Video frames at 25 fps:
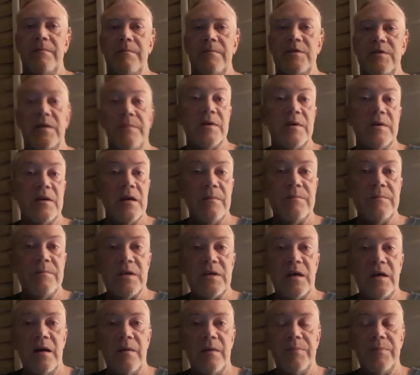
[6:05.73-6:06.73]
something
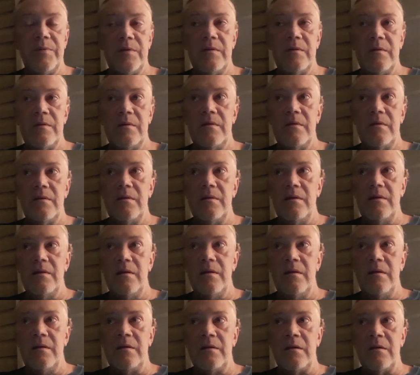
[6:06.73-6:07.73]
comes up,
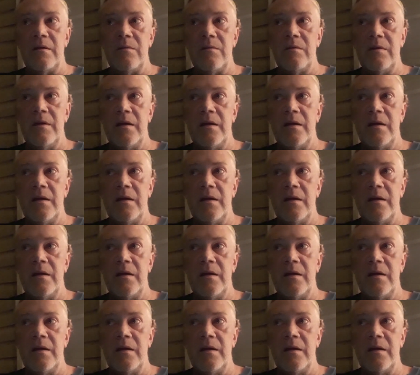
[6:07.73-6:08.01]
and